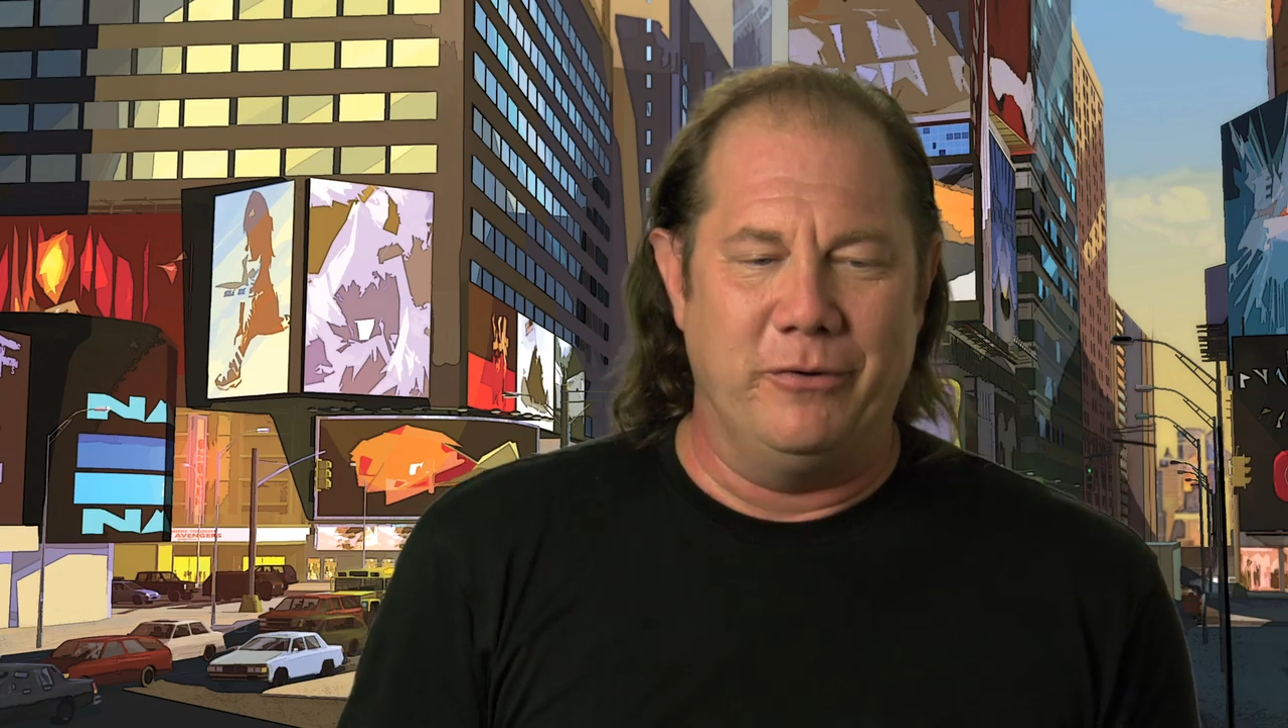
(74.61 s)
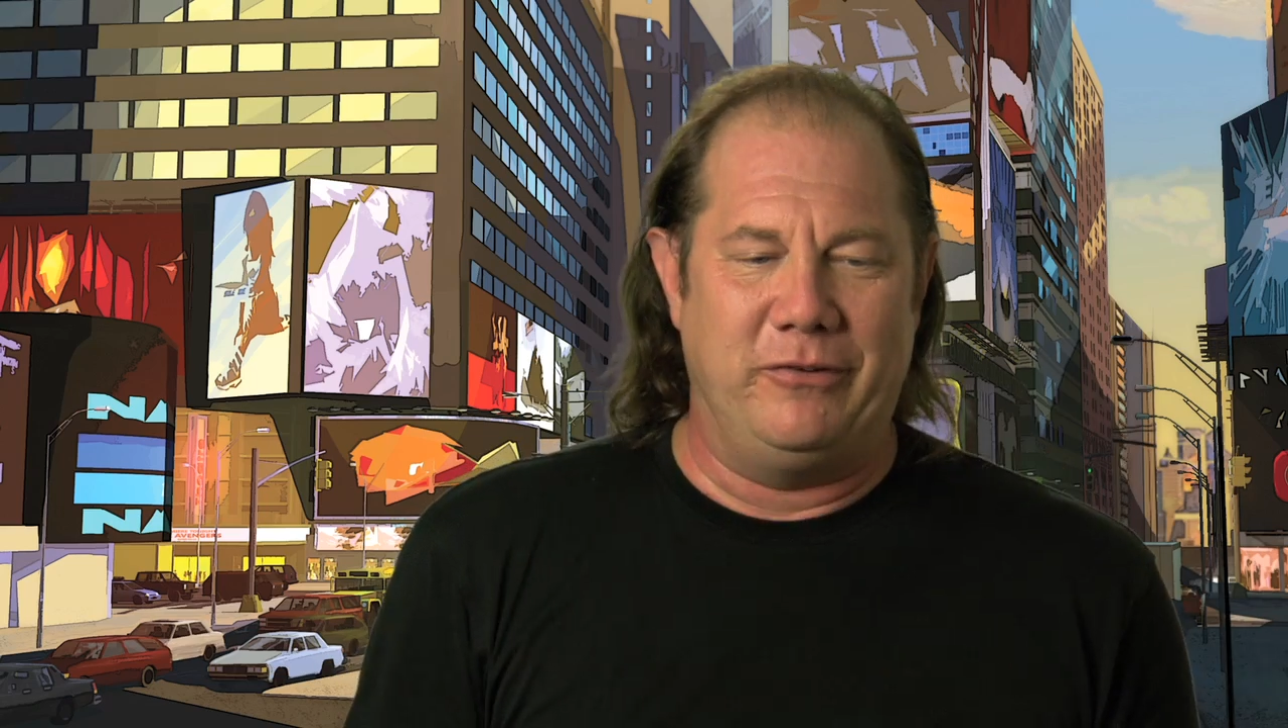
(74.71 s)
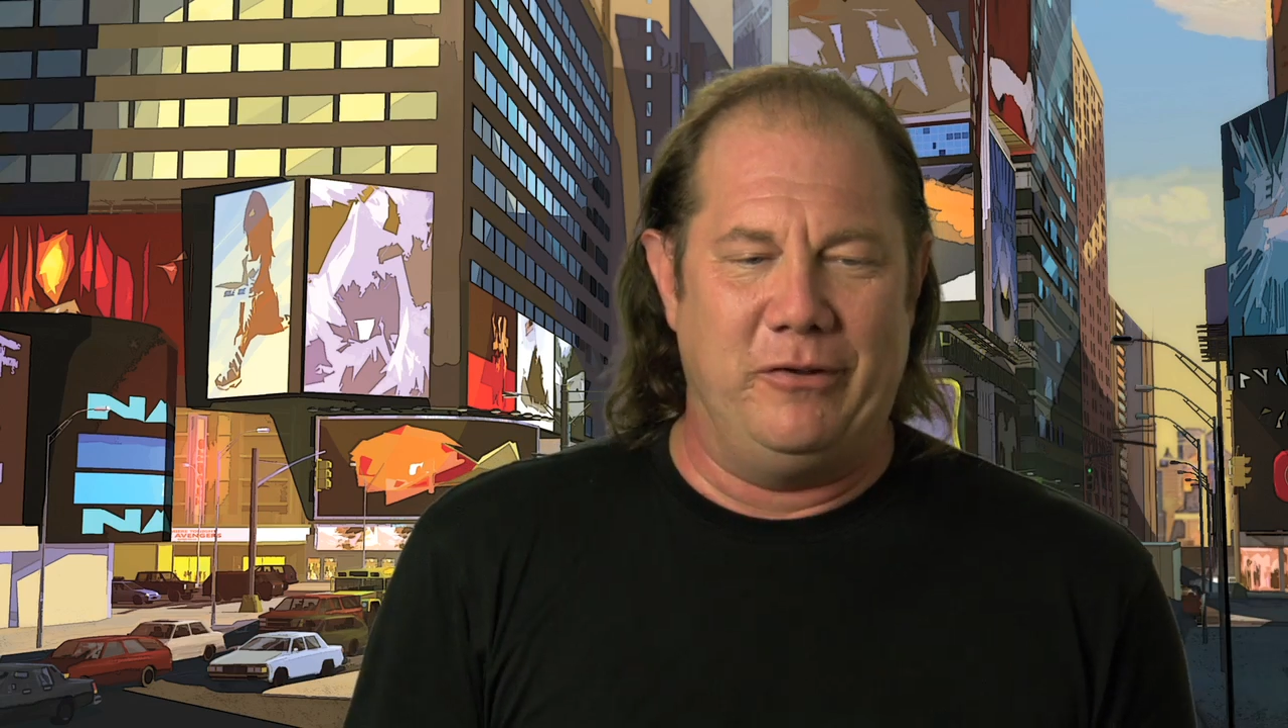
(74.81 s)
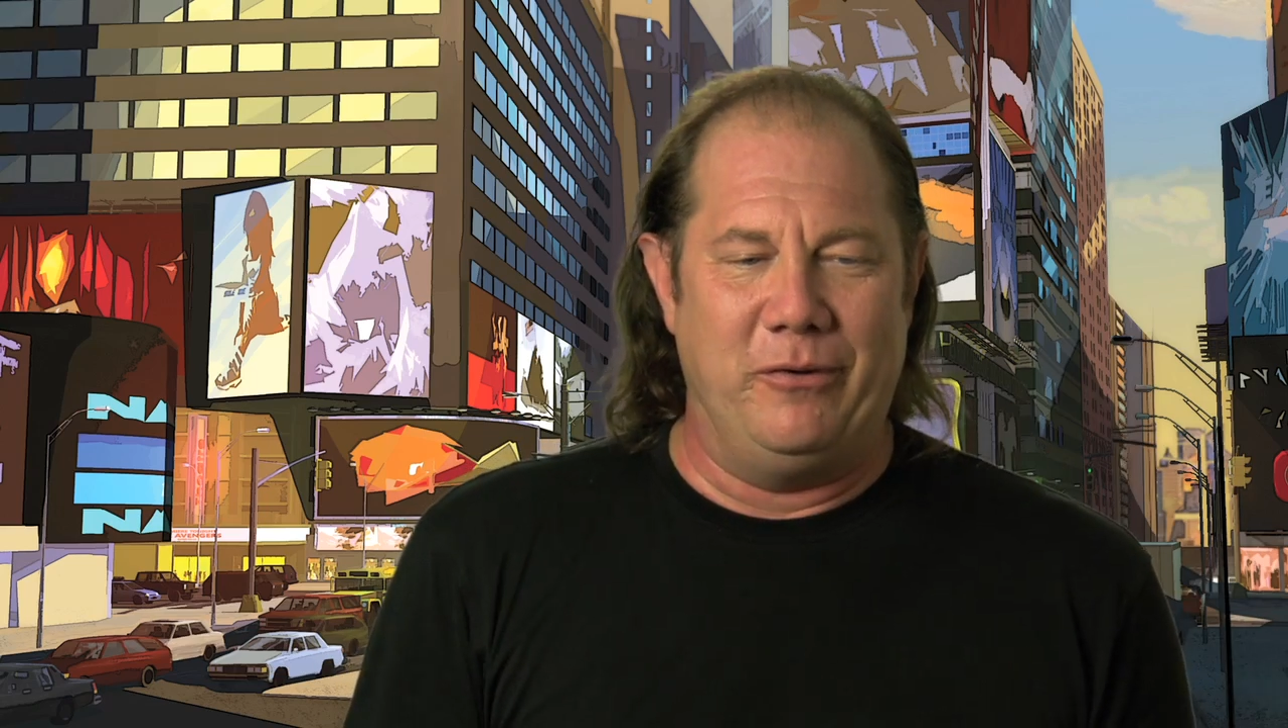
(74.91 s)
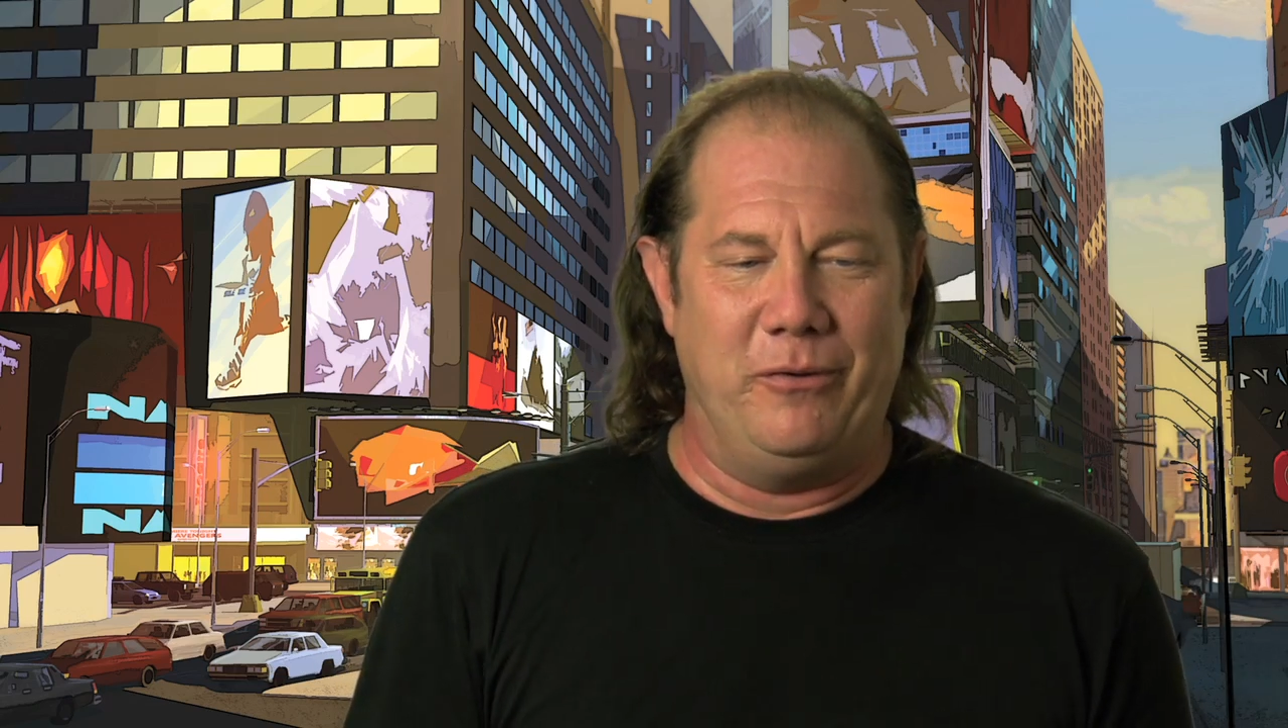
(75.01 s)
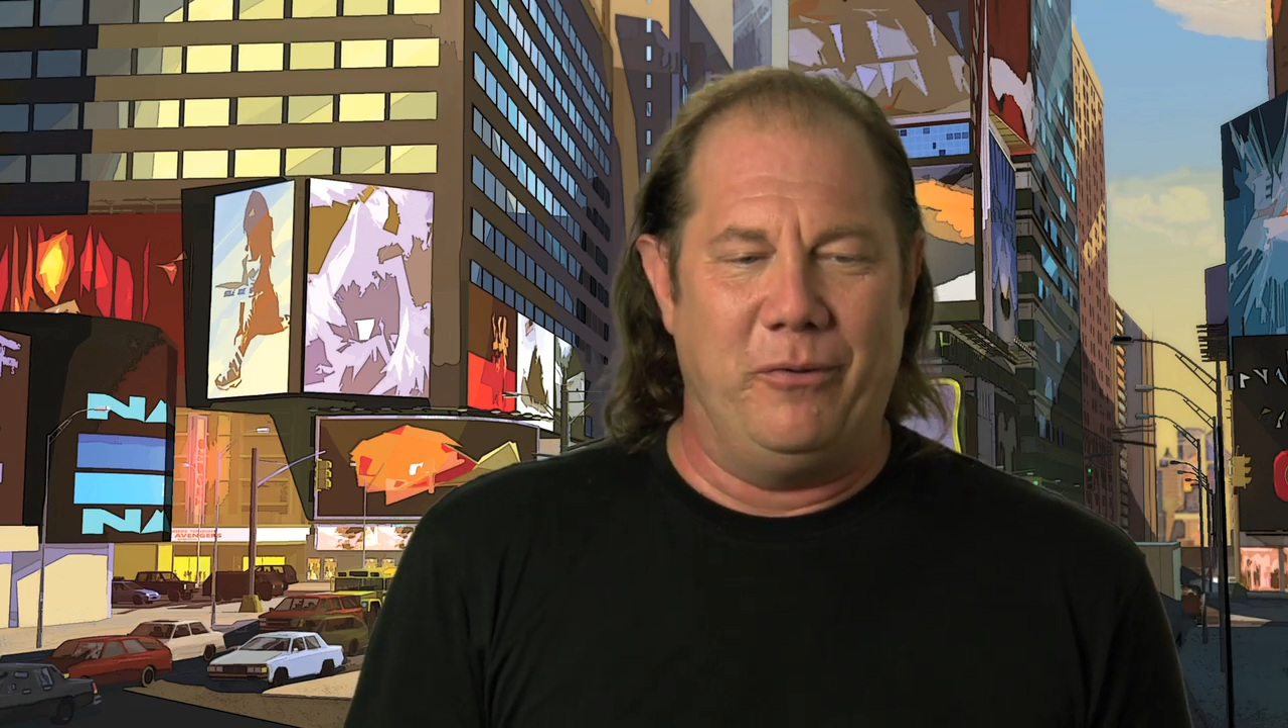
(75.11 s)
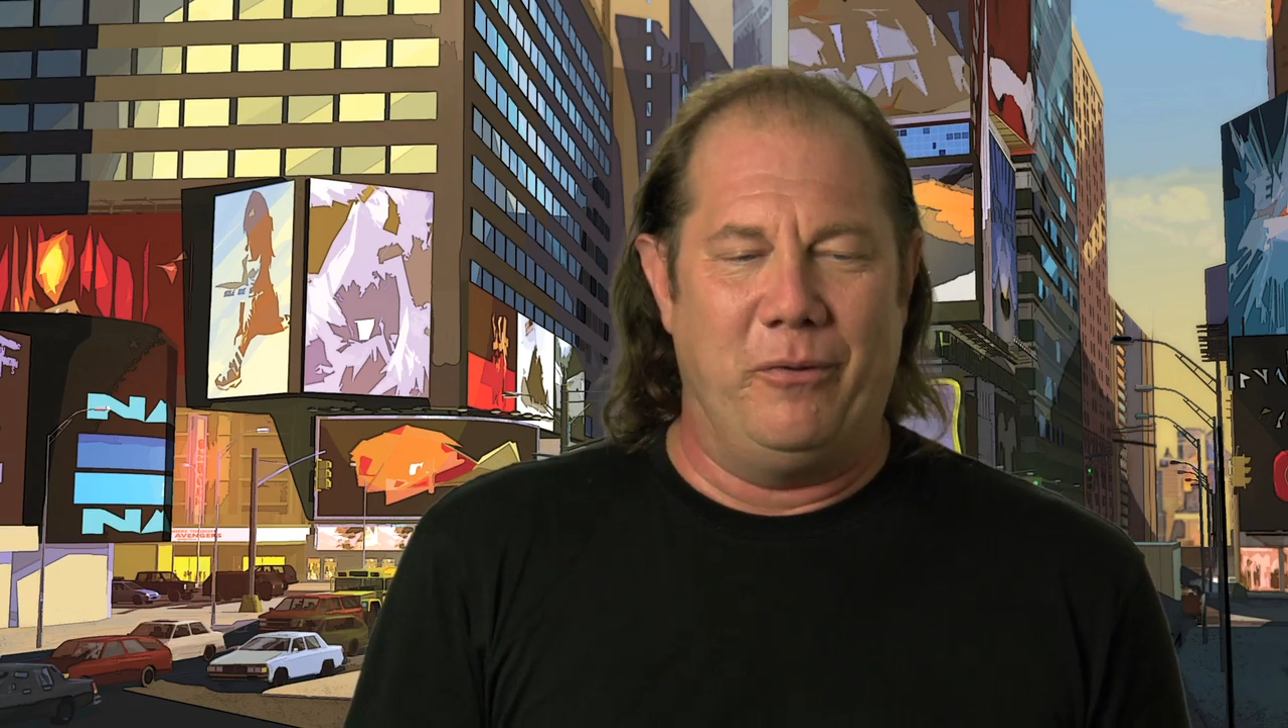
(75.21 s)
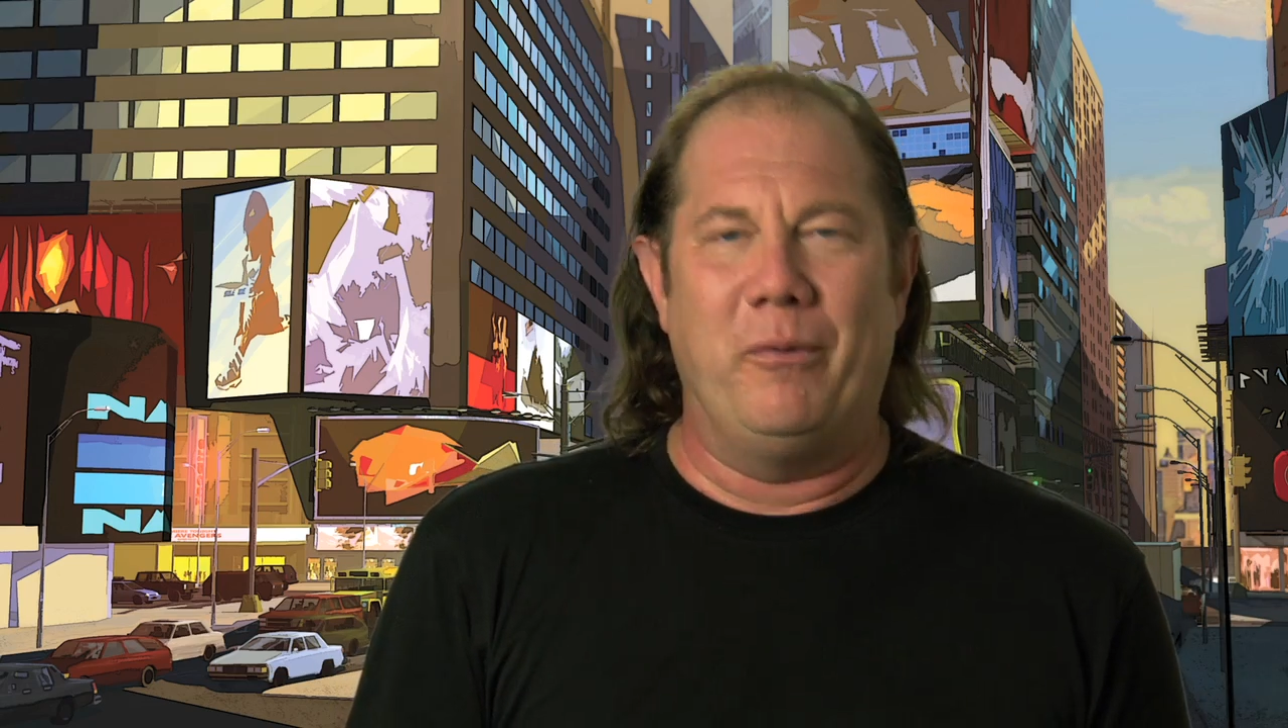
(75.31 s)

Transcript: to